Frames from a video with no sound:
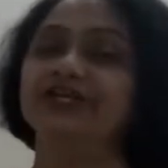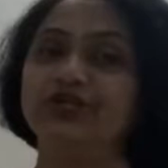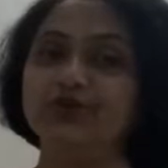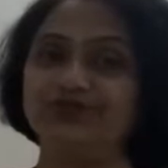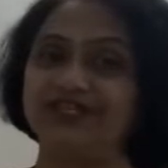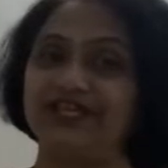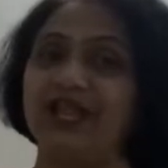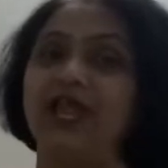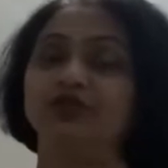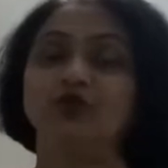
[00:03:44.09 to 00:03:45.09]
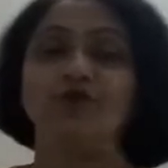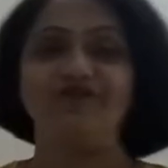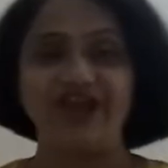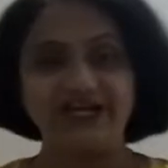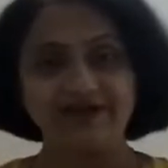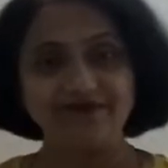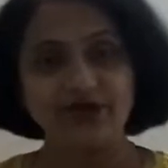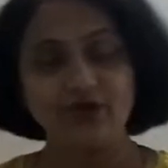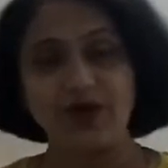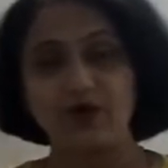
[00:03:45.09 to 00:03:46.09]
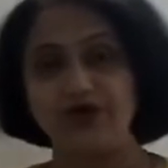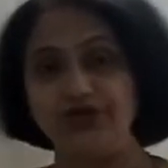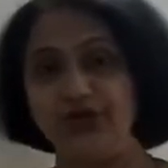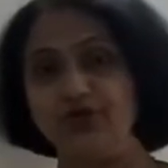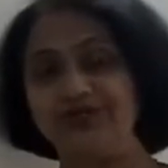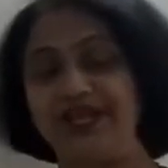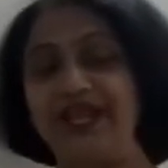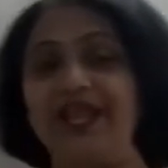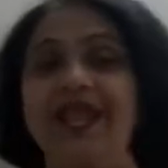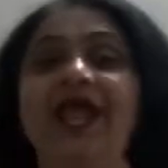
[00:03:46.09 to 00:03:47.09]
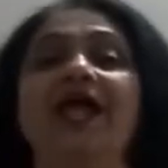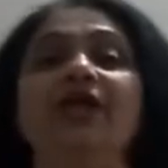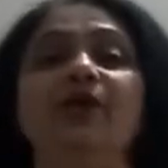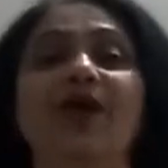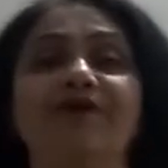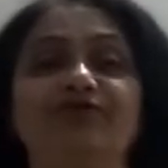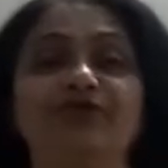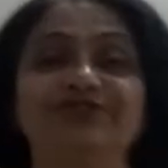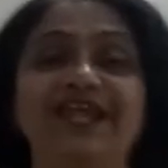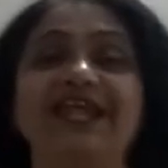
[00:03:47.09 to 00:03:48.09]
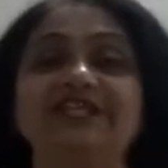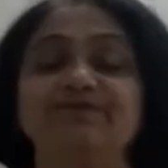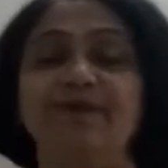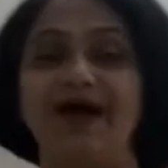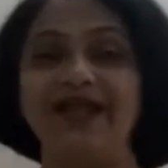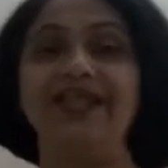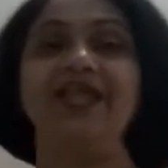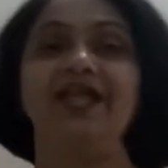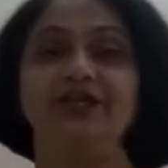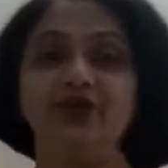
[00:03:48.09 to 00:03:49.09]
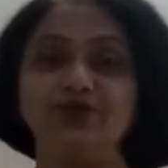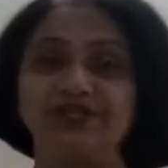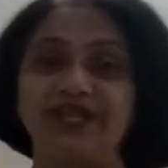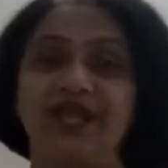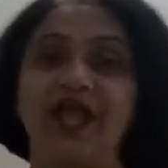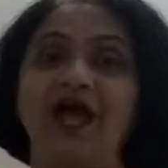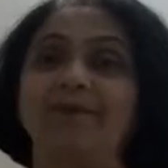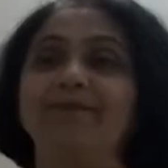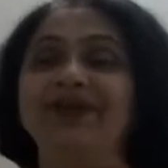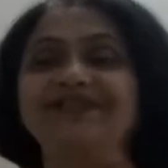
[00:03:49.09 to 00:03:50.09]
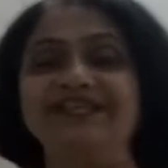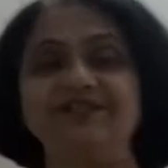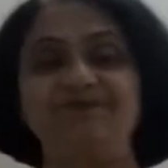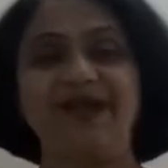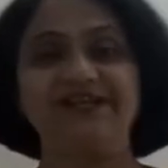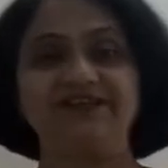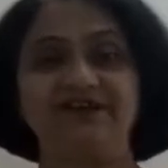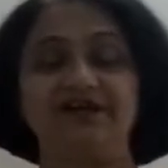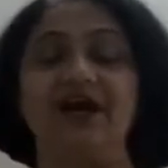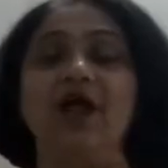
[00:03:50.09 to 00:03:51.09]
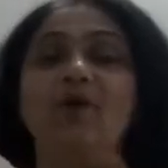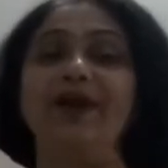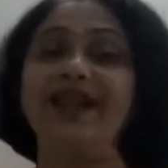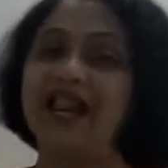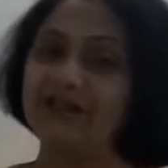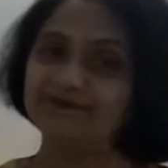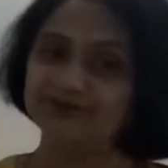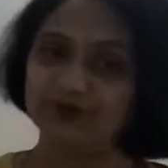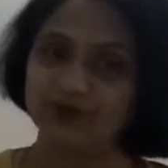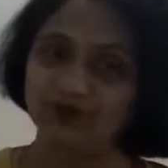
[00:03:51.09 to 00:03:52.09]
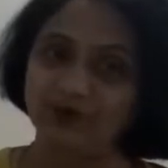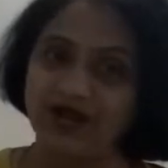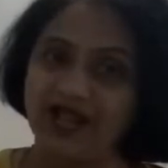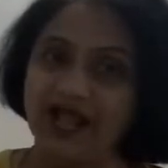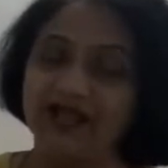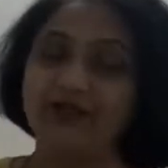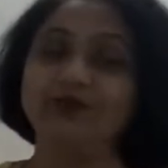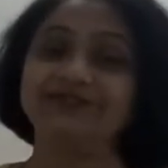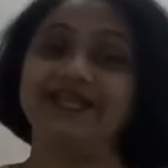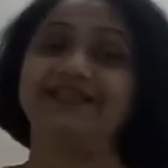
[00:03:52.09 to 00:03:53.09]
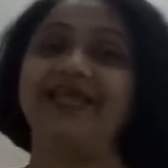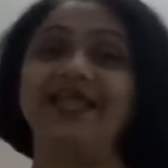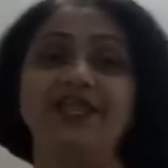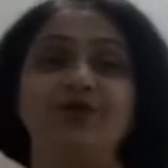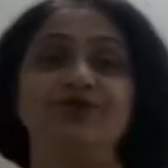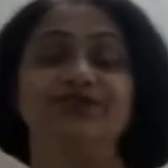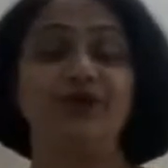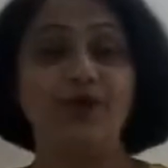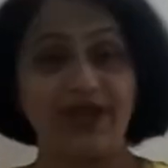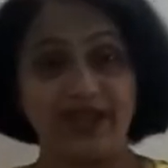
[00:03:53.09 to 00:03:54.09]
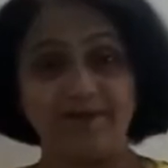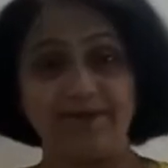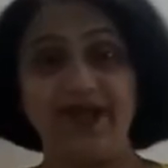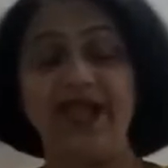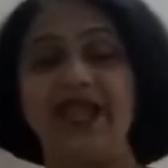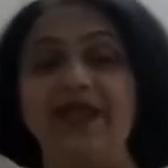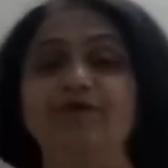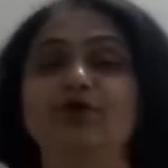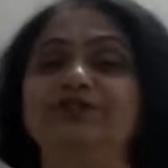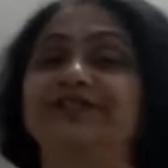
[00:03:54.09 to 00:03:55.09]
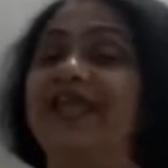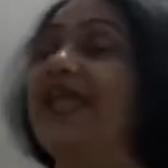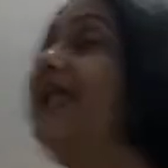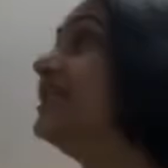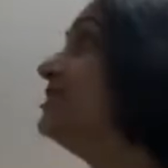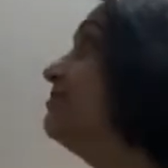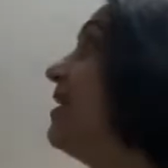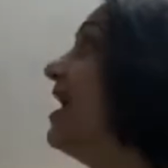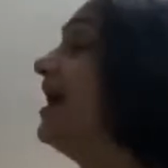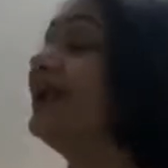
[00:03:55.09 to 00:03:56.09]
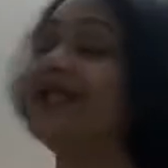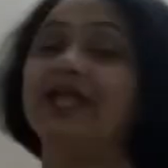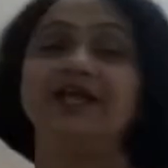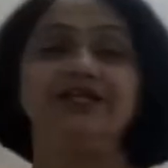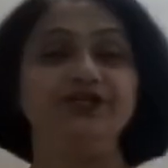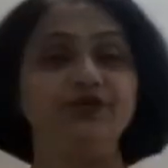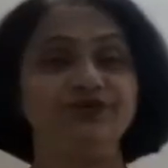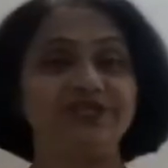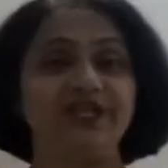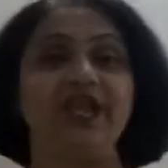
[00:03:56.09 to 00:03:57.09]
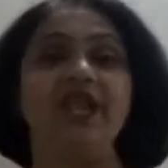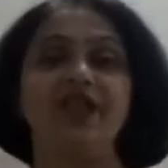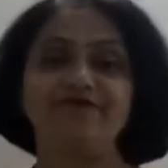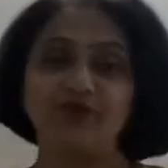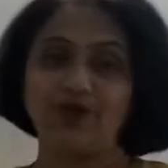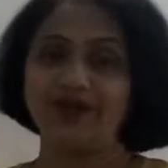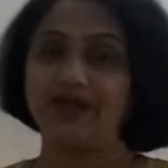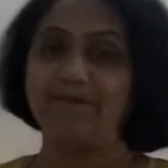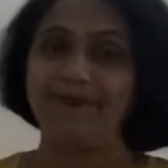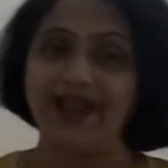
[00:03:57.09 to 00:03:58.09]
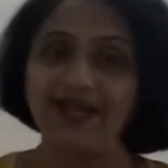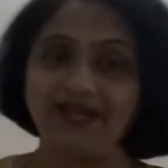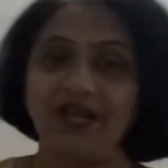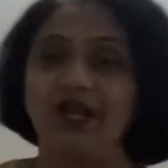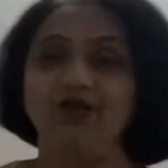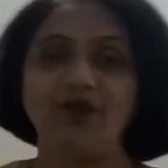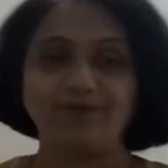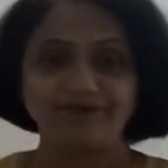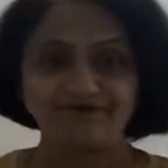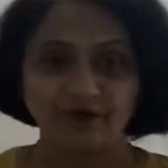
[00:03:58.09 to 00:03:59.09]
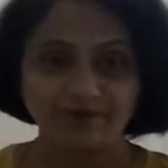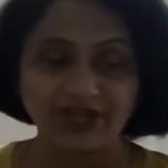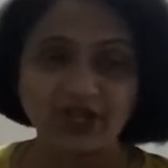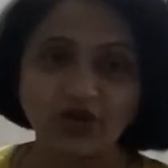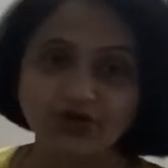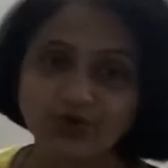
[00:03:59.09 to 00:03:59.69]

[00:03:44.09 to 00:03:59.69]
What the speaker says: duty. So whenever you are on duty, you have to say it's my duty. A police inspector, when helps you, you say thank you to him. He would say it's my duty. If you are in a bank, you are performing your